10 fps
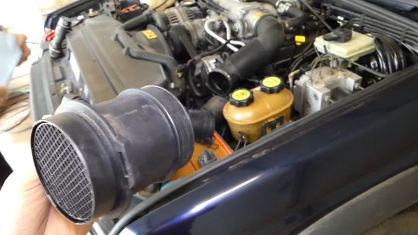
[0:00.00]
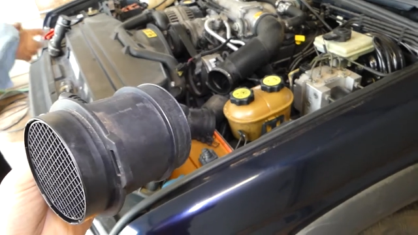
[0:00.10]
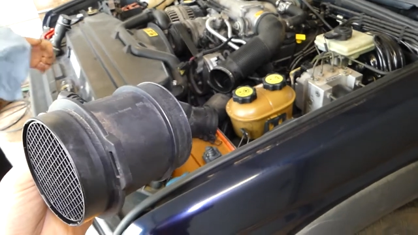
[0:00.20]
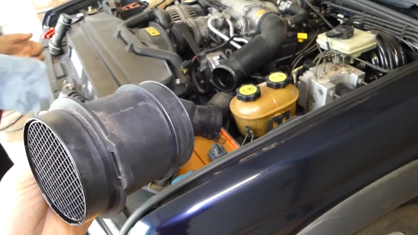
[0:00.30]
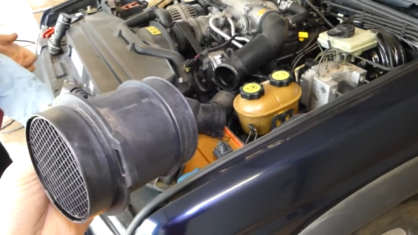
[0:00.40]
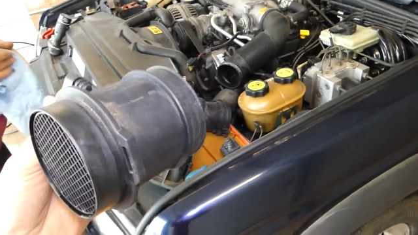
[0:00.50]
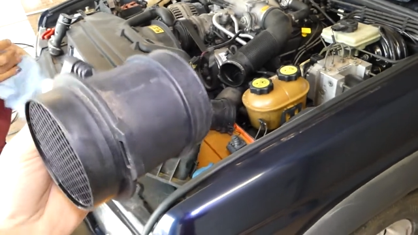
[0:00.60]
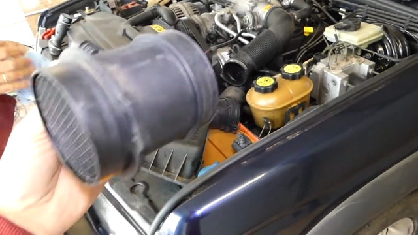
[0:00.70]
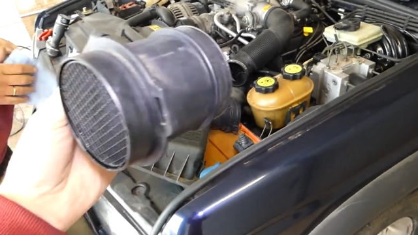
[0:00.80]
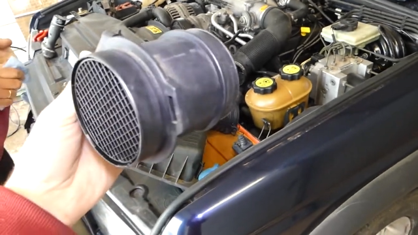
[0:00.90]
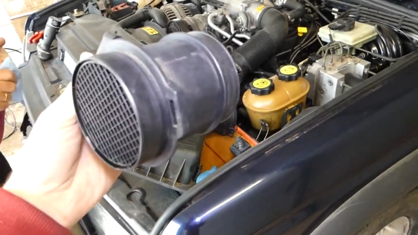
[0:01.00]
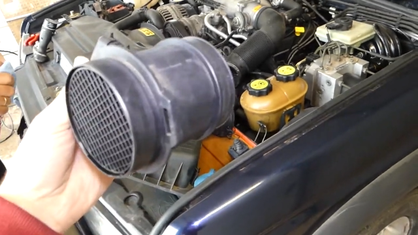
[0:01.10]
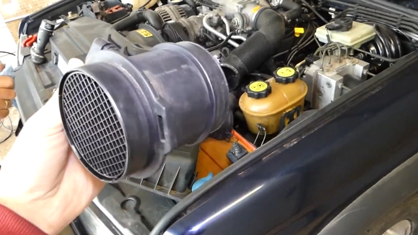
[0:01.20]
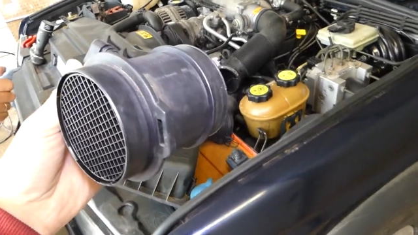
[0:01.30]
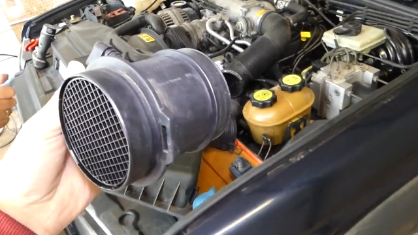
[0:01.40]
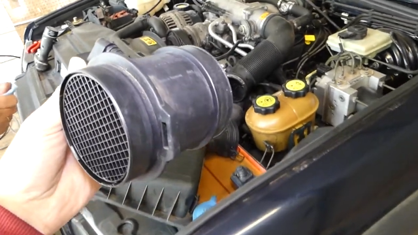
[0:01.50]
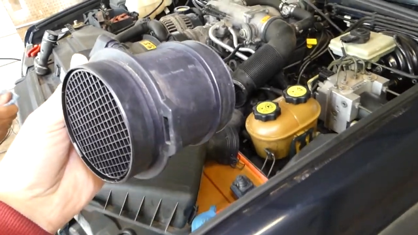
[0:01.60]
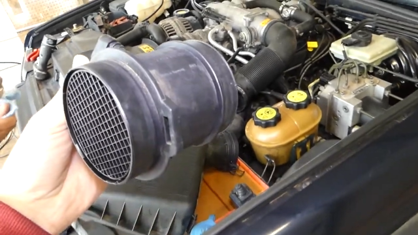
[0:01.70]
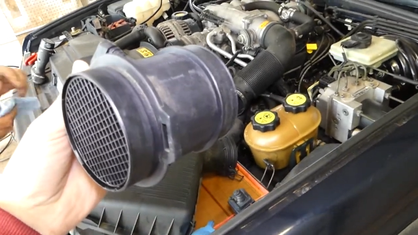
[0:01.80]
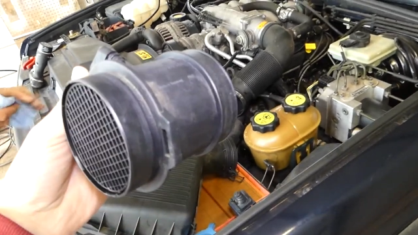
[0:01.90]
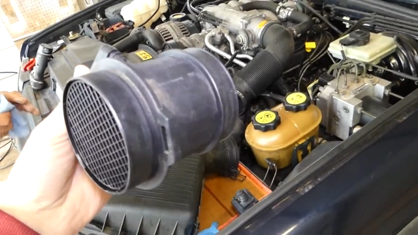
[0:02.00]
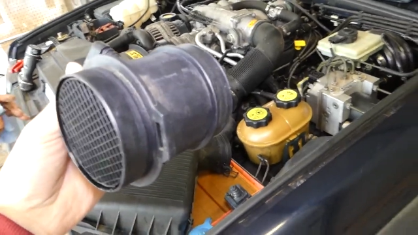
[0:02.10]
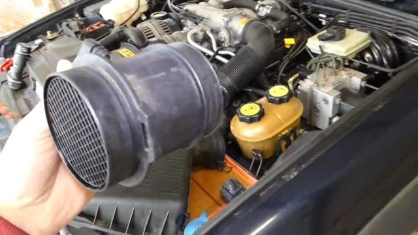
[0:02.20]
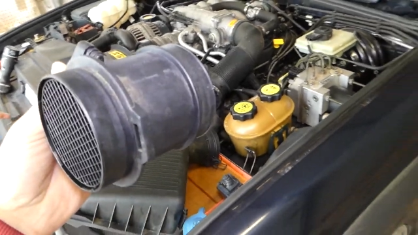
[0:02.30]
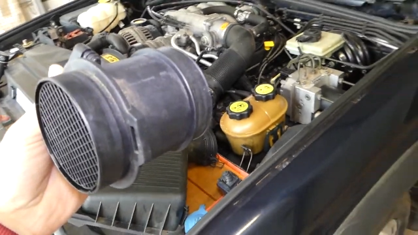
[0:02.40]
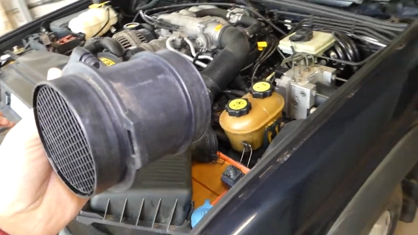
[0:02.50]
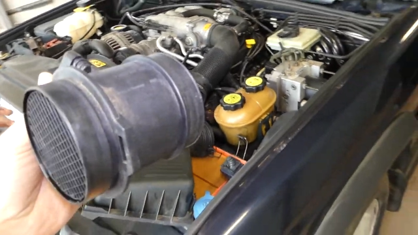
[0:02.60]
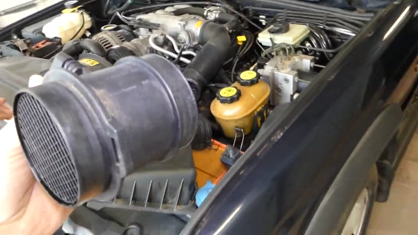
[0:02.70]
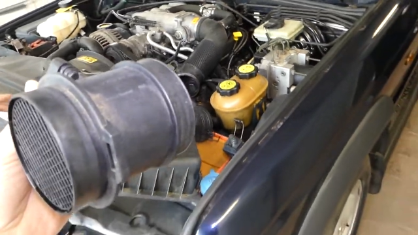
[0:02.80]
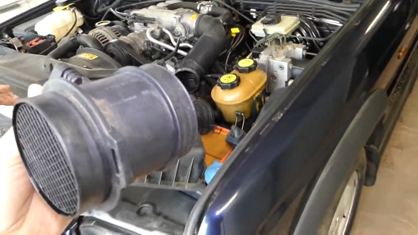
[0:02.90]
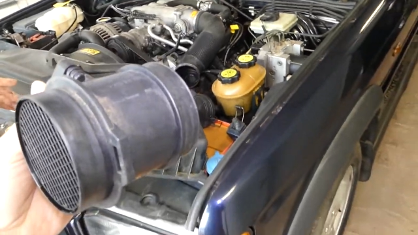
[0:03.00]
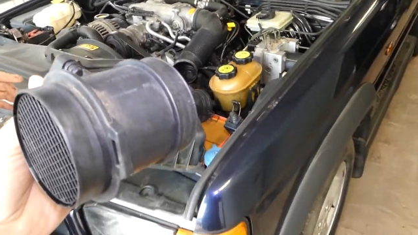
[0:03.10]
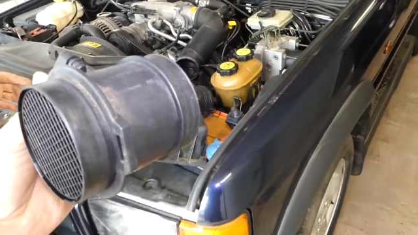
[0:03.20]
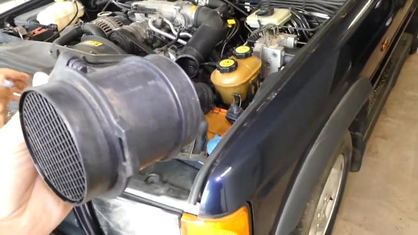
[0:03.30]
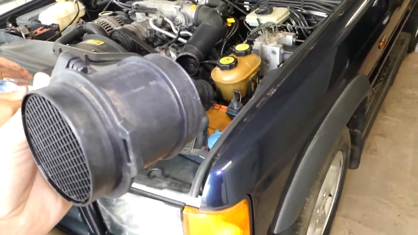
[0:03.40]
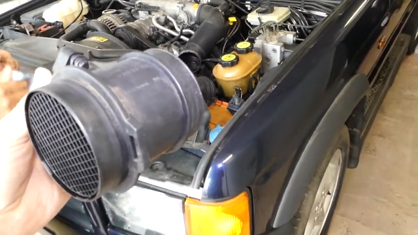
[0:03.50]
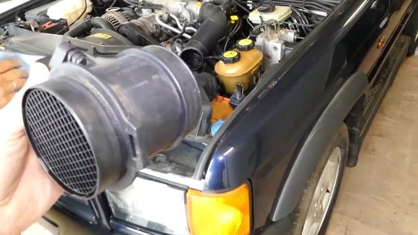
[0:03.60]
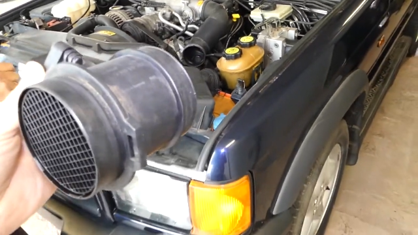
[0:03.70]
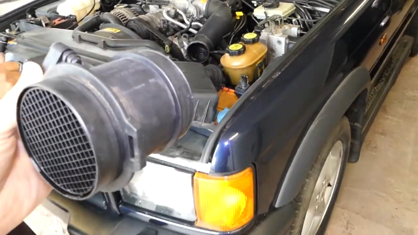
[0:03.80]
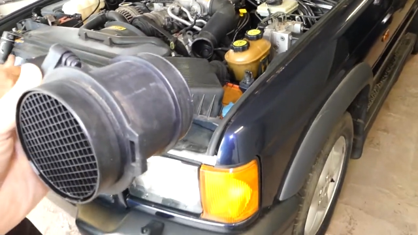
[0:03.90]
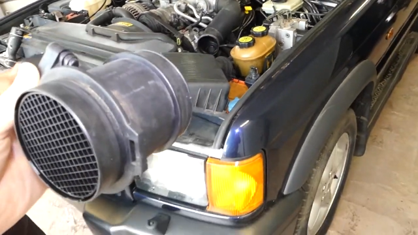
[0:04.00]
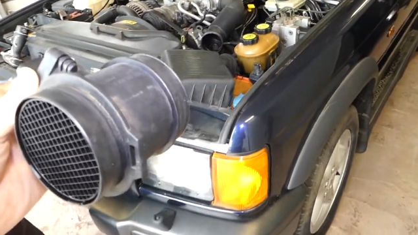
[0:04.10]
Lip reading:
(no speaker visible)